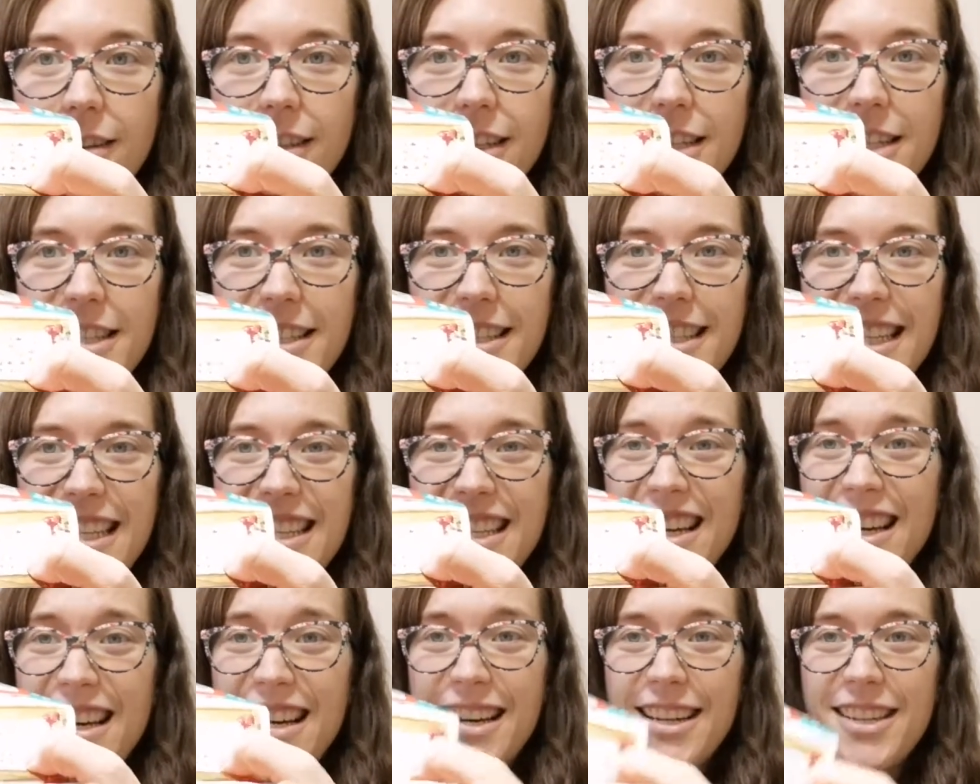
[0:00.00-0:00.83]
Can you see
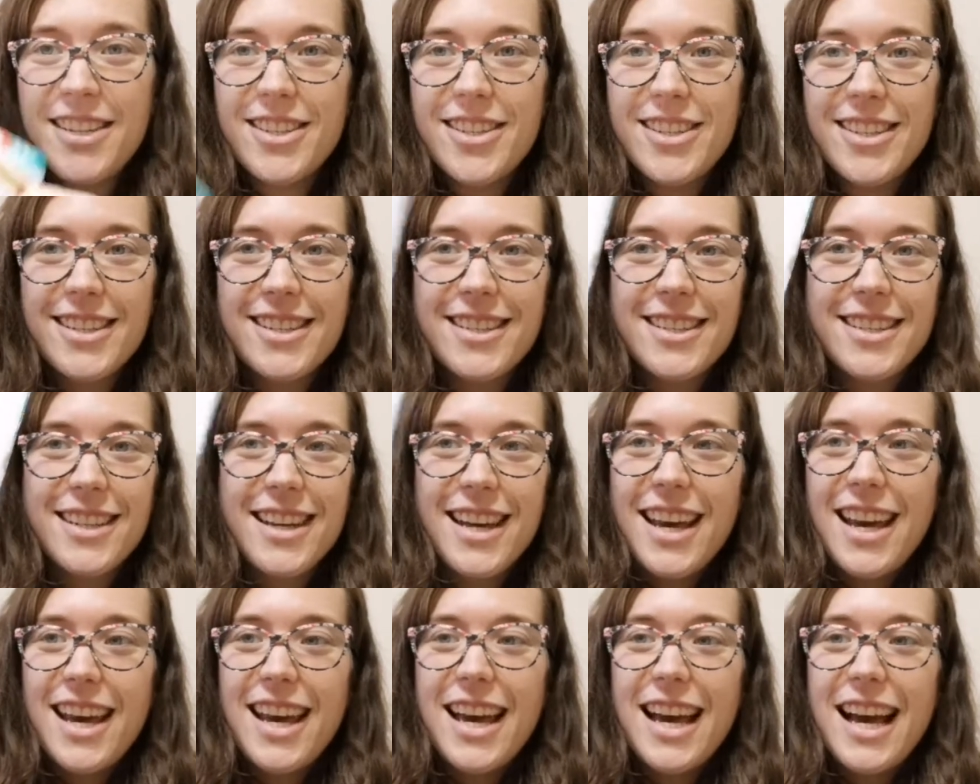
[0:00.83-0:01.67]
that? It's just
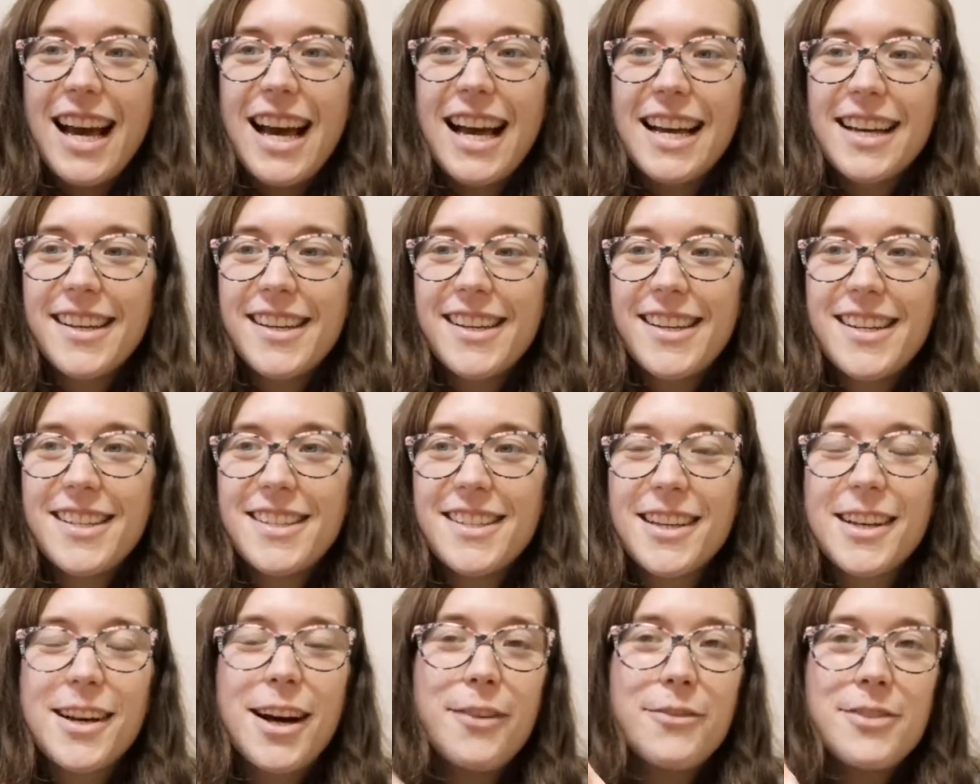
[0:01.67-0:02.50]
haggard.
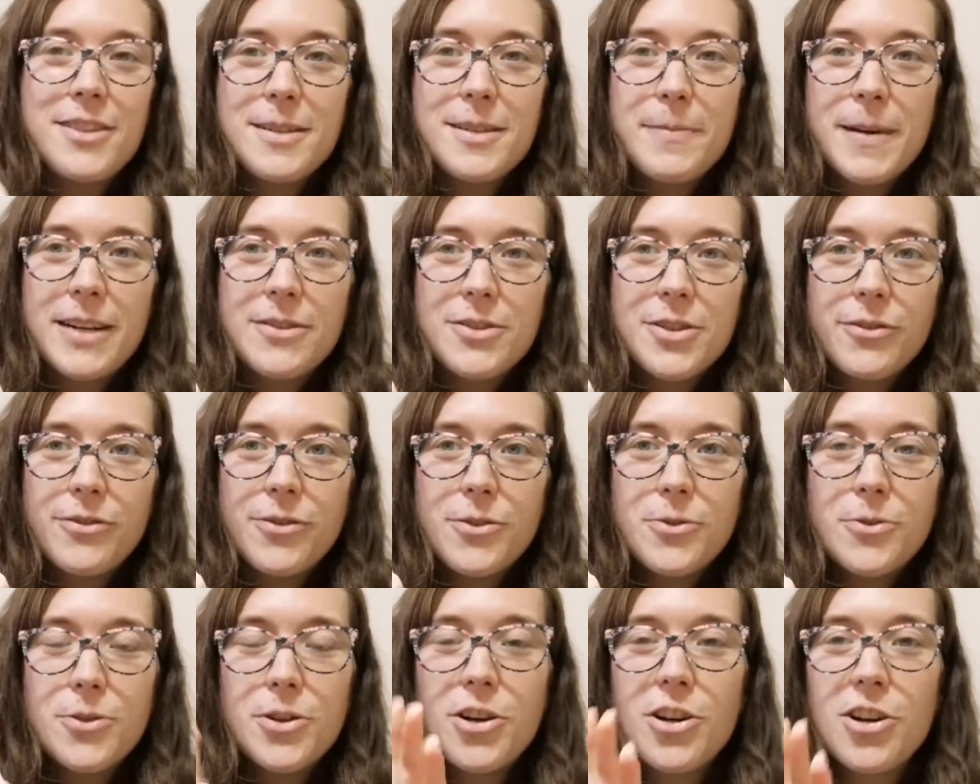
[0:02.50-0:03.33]
The cover's about to
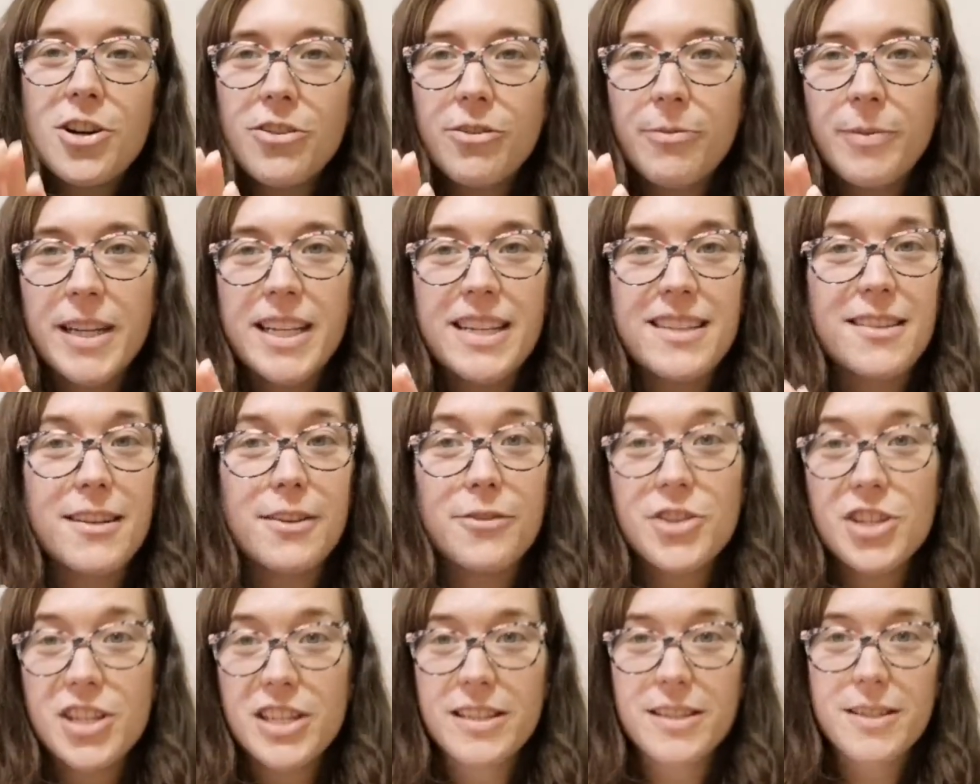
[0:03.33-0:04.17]
fall off because
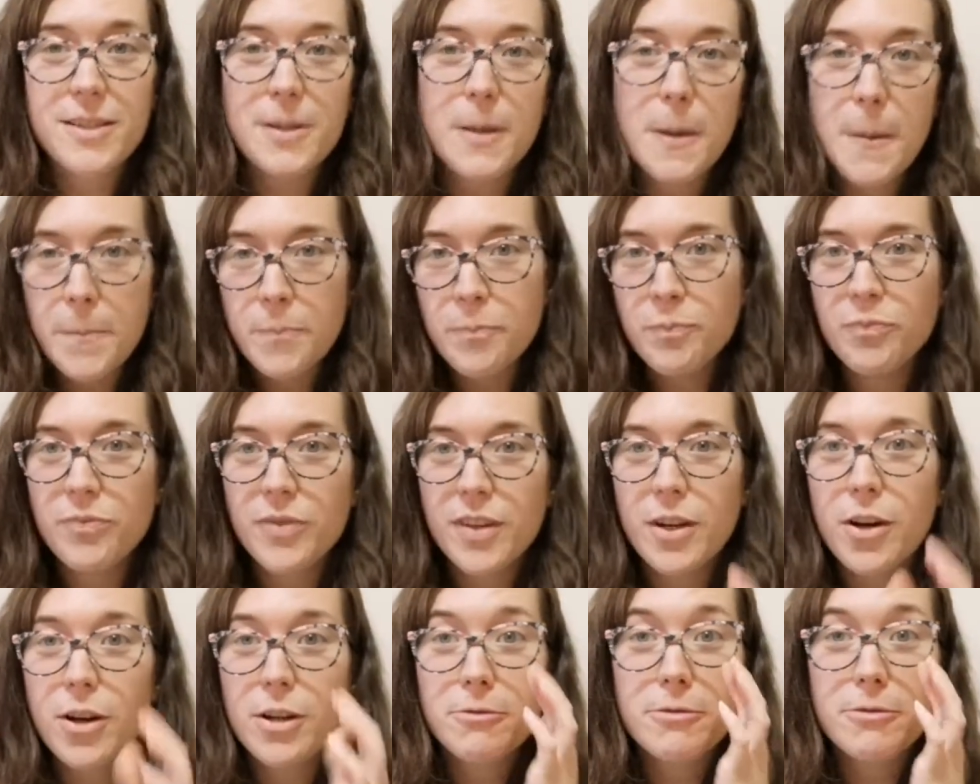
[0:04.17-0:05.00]

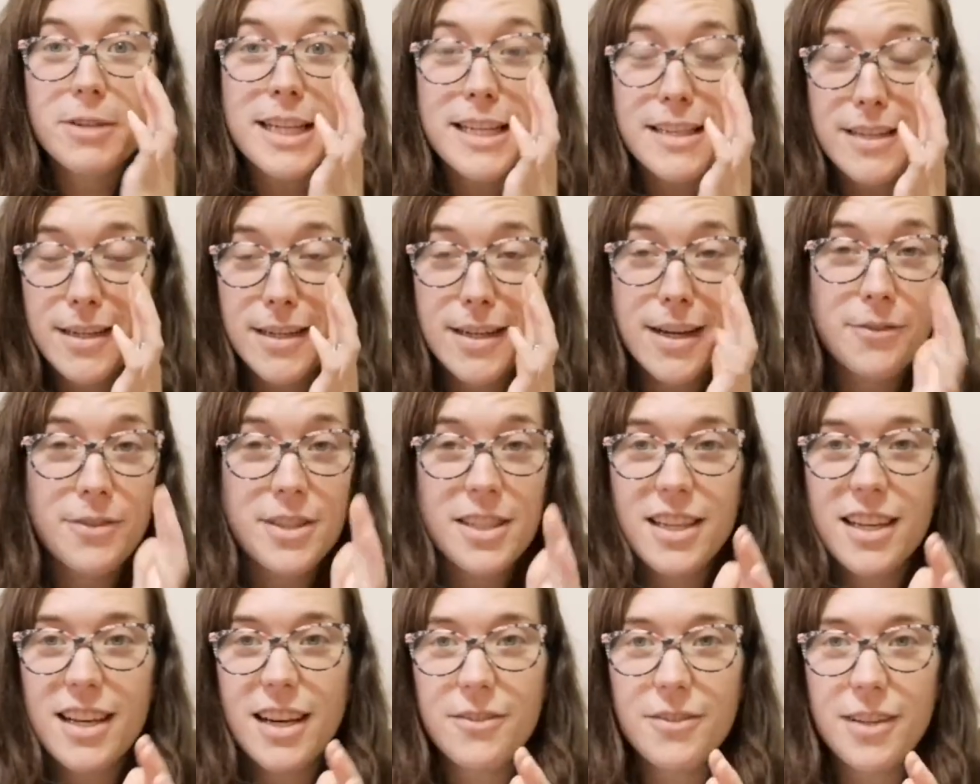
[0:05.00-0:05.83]
I read it cover
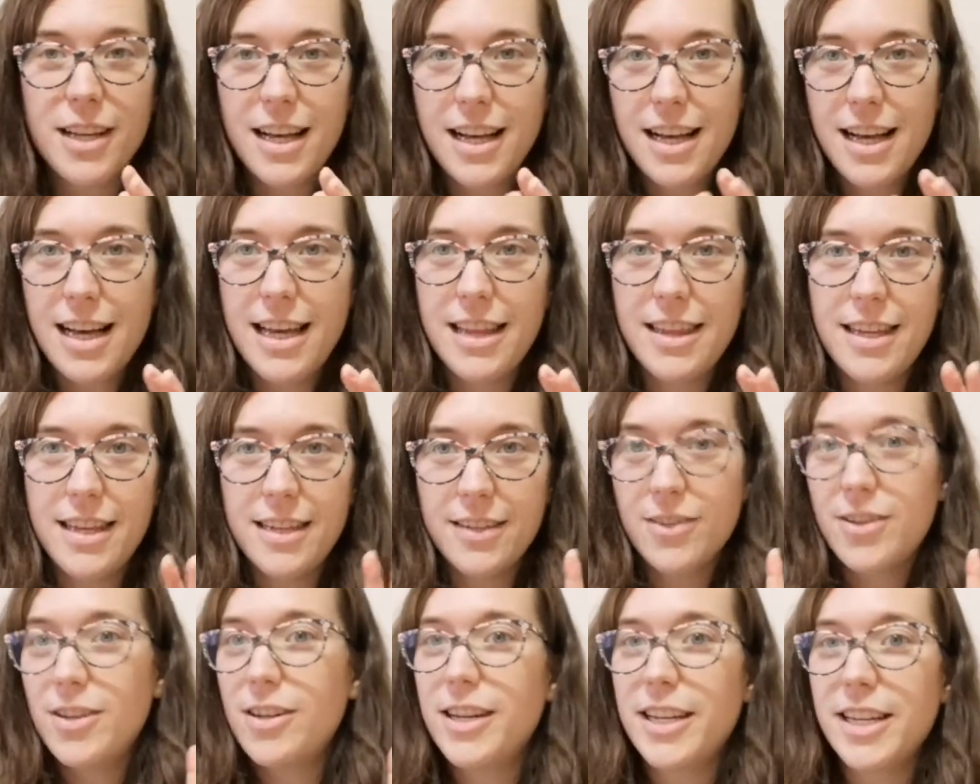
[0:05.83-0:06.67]
to cover and
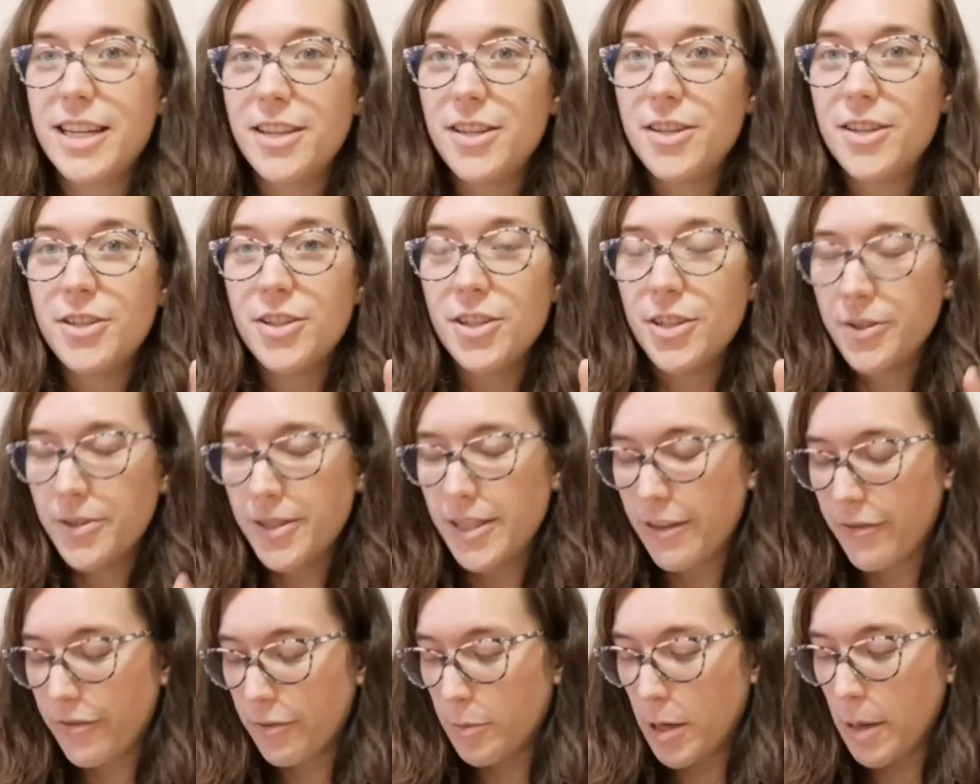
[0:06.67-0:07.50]
then I use
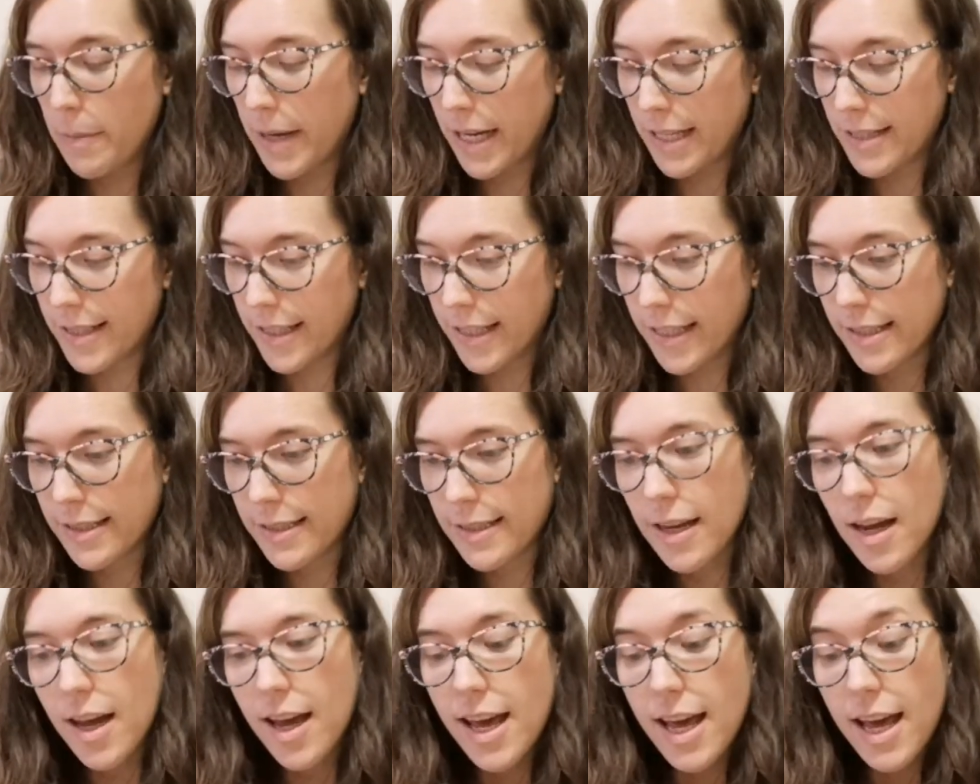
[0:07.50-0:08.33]
it for my
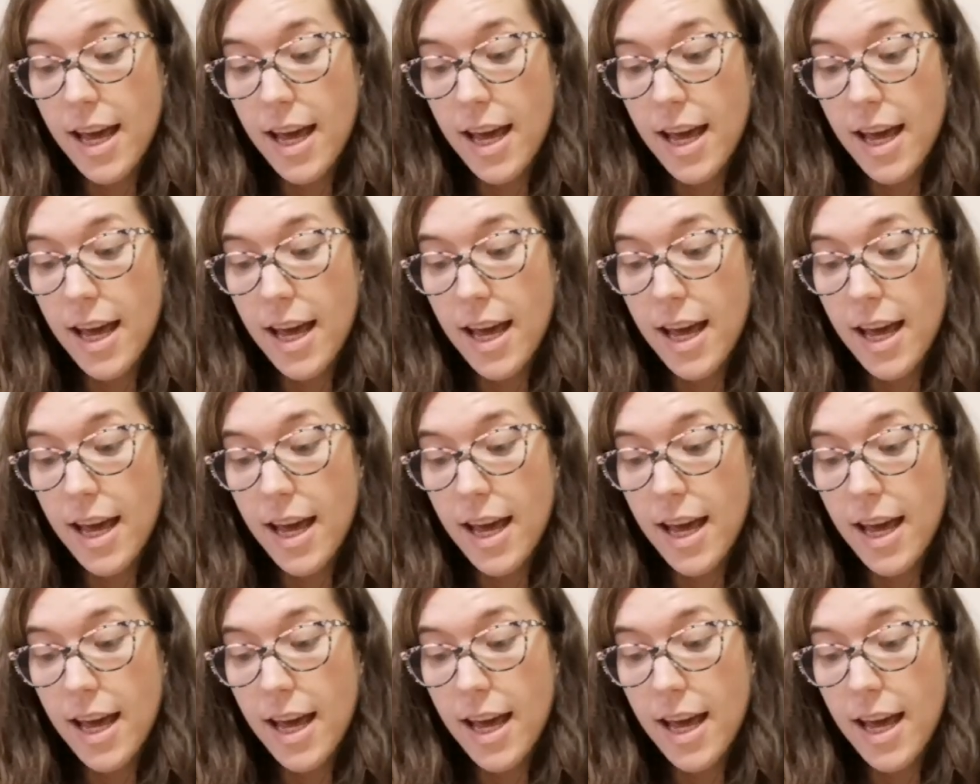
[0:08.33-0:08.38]
patterns.